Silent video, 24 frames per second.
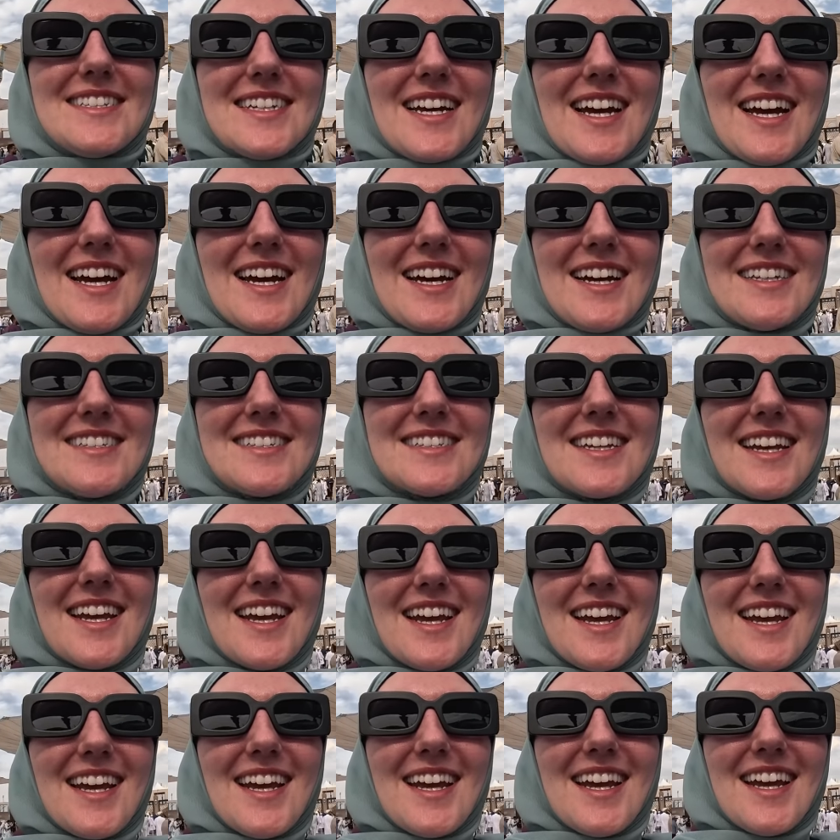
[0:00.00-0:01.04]
And
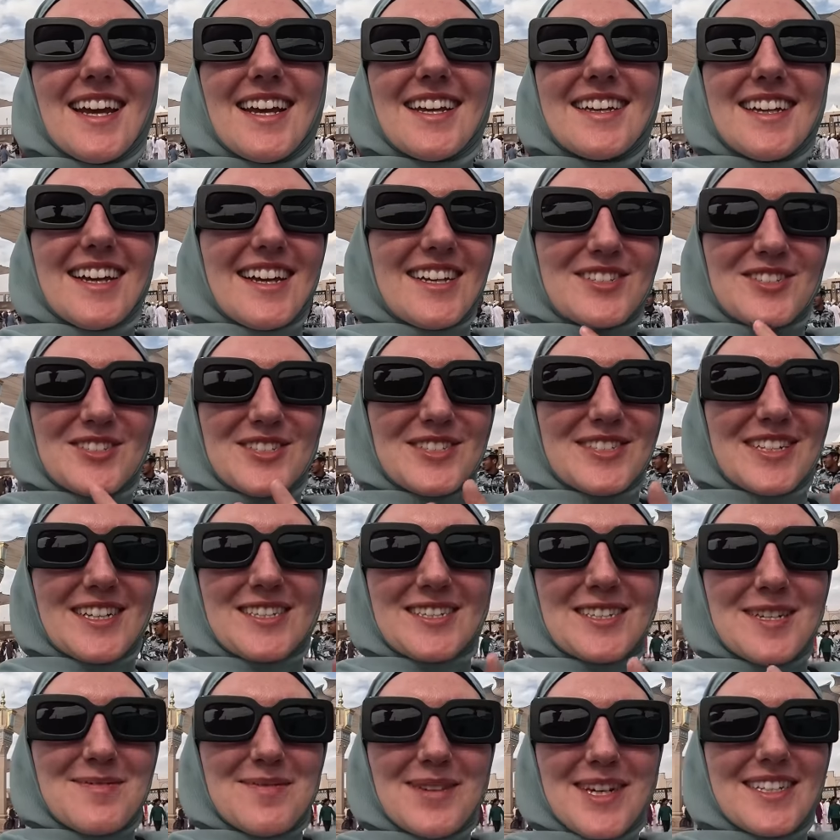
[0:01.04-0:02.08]
yeah, it's just such
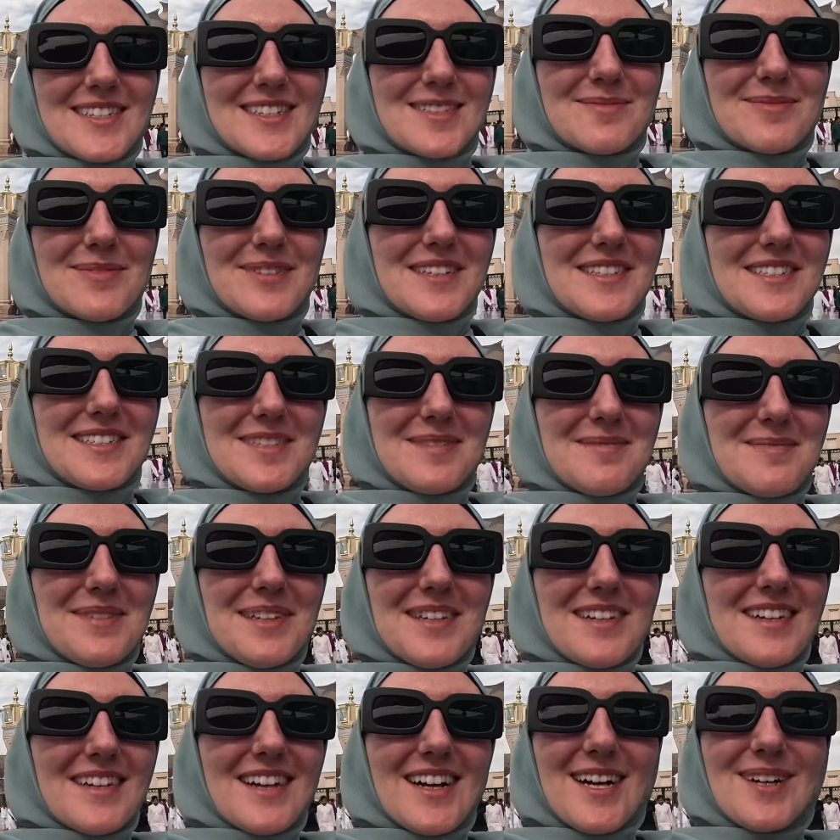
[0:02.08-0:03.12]
an amazing place to
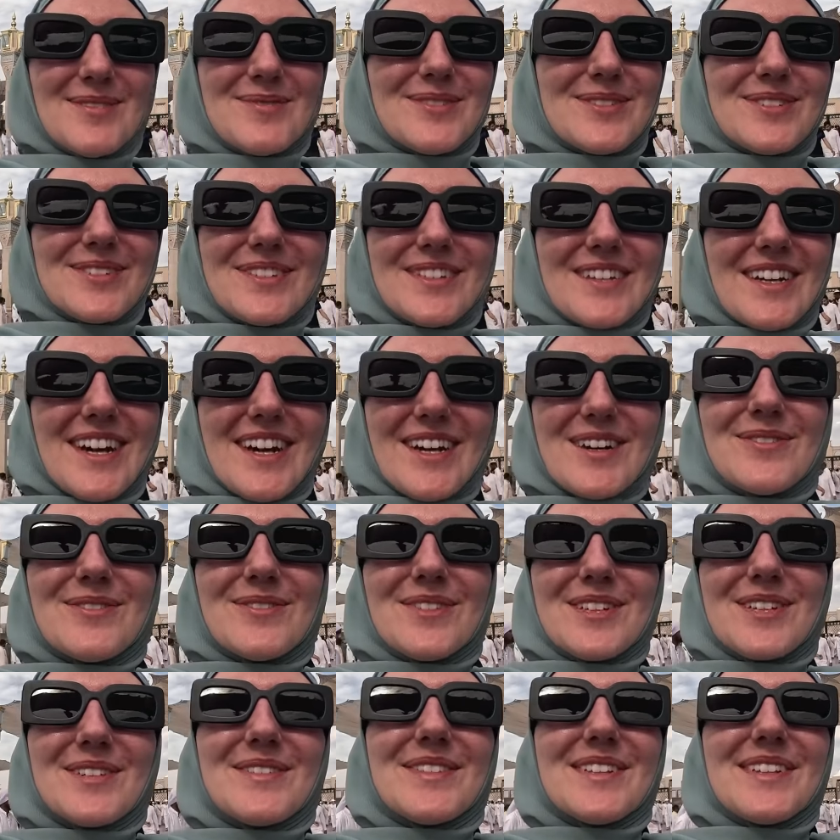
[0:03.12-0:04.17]
be. Alhamdulillah,
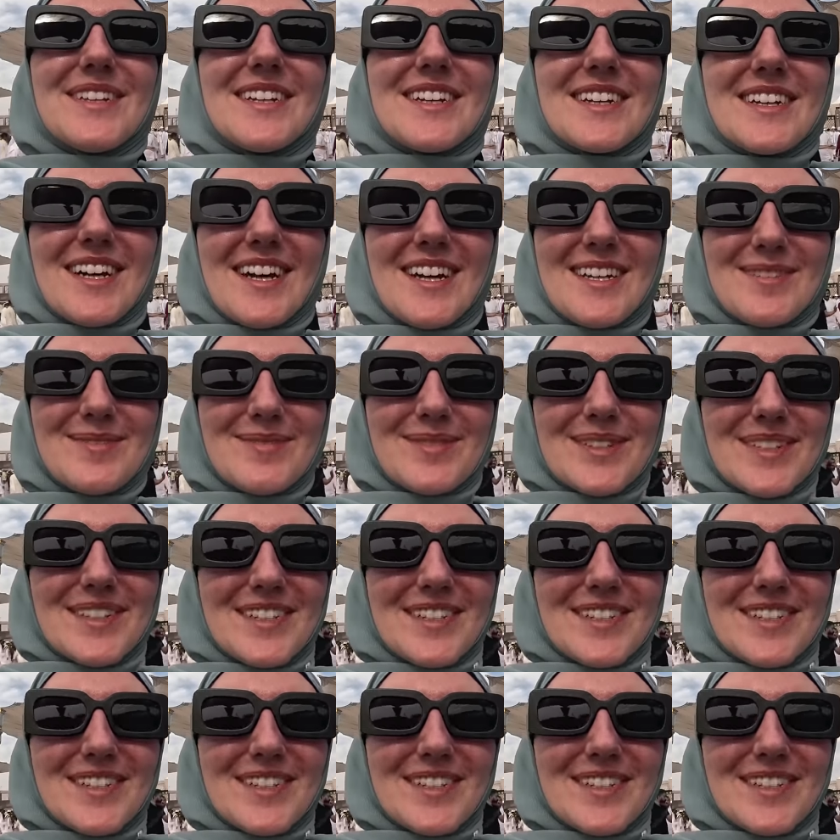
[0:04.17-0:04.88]
really, really incredible.